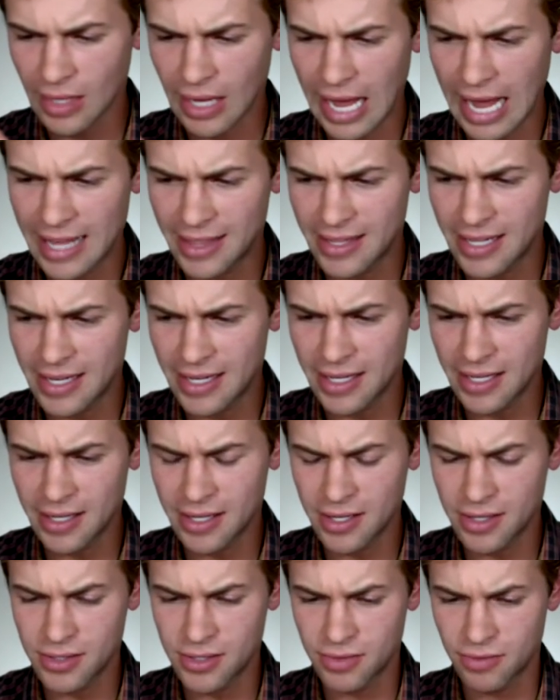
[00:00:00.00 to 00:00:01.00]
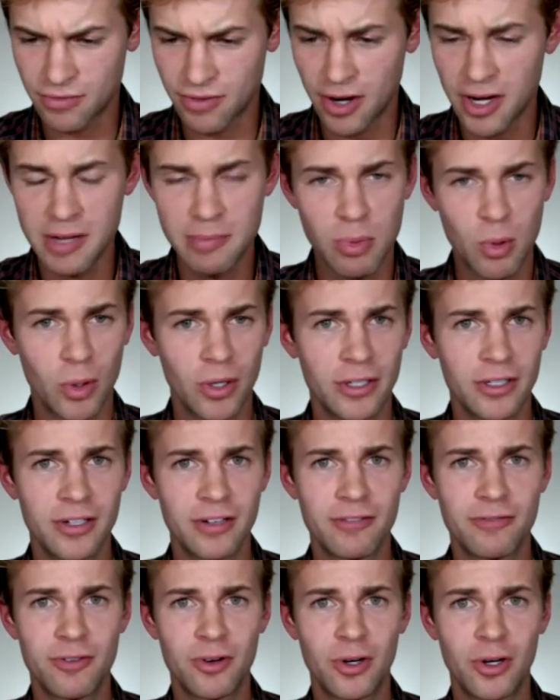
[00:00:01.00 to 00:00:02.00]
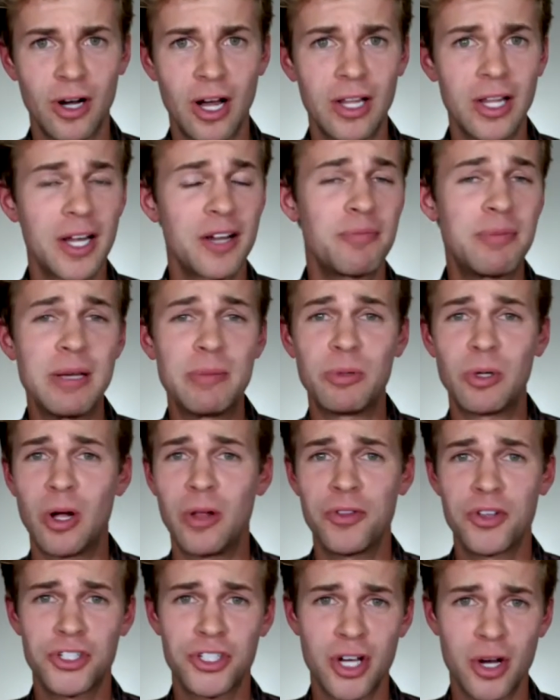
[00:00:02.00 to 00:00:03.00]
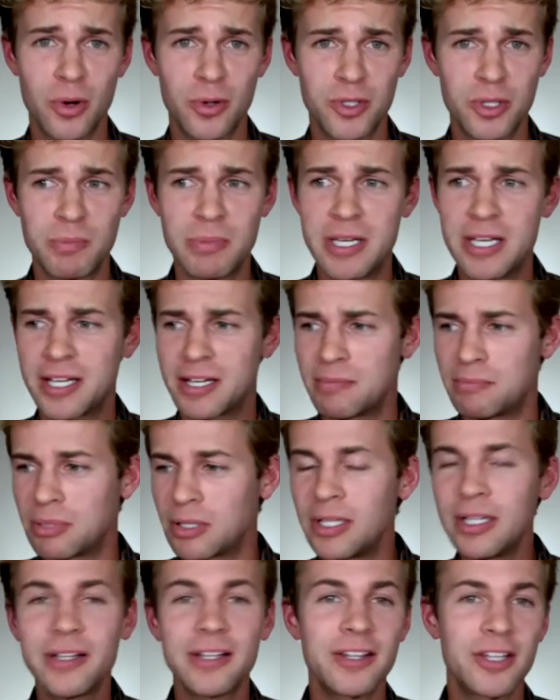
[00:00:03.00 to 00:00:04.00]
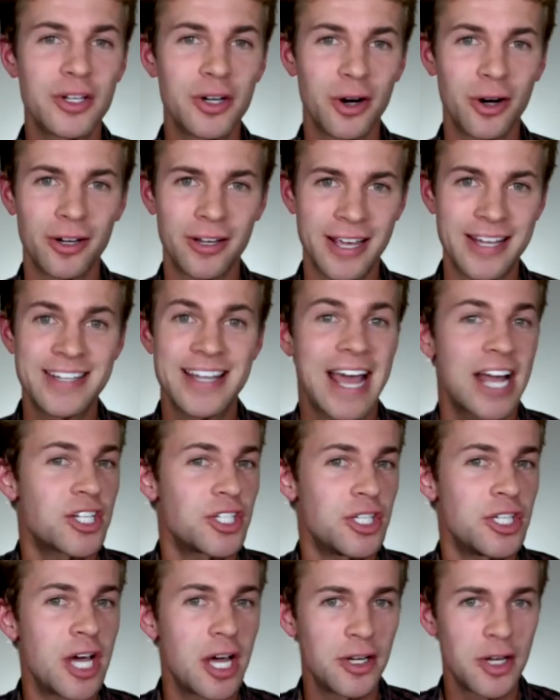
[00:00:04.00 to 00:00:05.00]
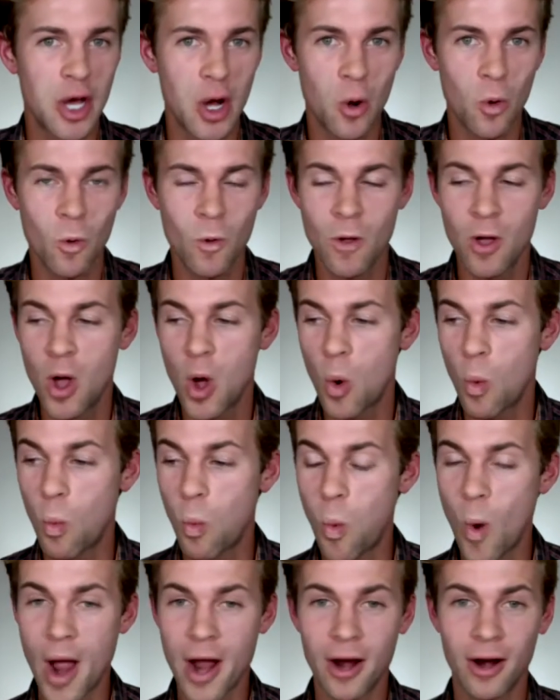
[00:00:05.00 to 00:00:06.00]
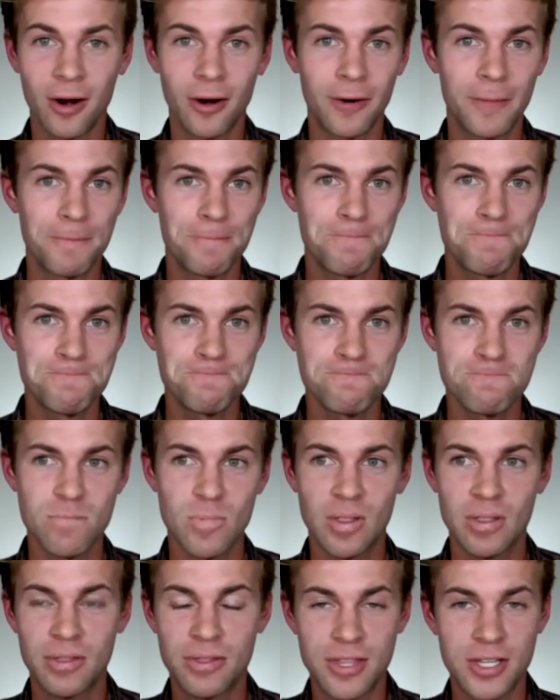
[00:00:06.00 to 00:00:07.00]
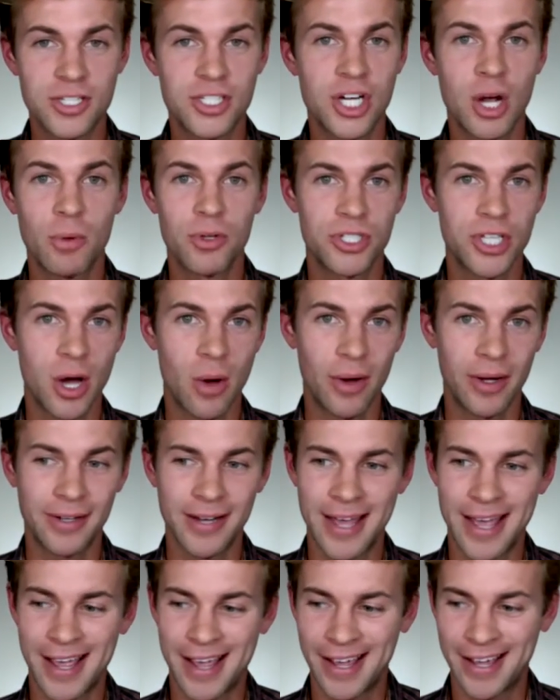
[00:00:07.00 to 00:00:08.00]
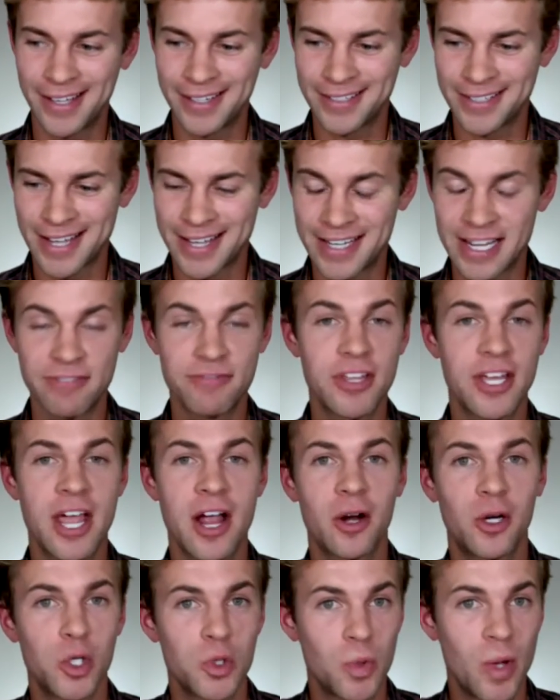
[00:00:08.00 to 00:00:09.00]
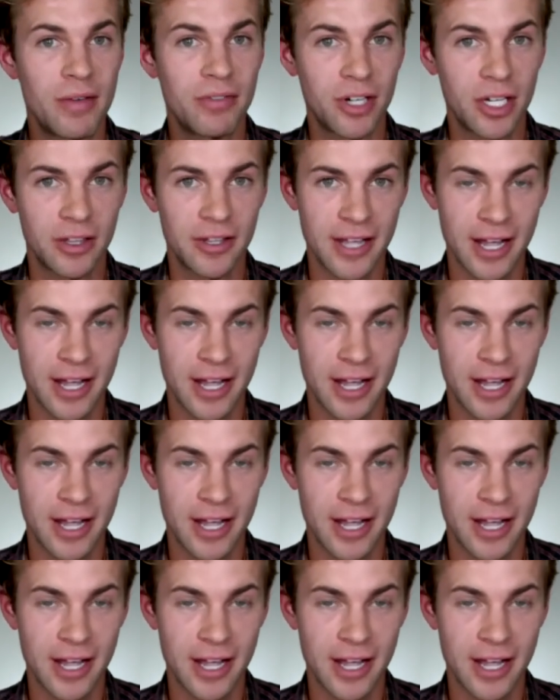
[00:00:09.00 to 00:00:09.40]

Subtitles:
I think it is very important for a lot of people on the show to be completely in the dark and to actually not know where this show is going and if the characters will ever get the